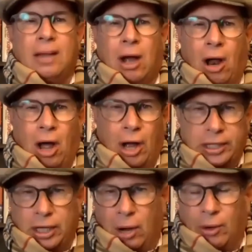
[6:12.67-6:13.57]

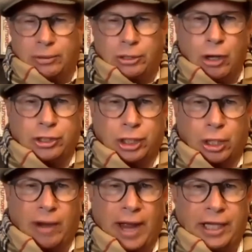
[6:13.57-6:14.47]
and nooks and
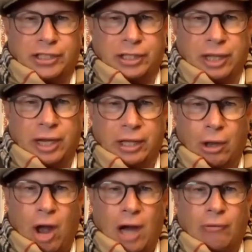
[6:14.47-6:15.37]
crannies in the
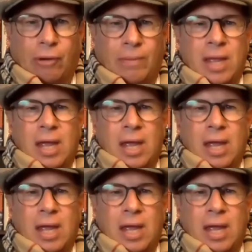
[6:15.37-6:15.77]
locker room.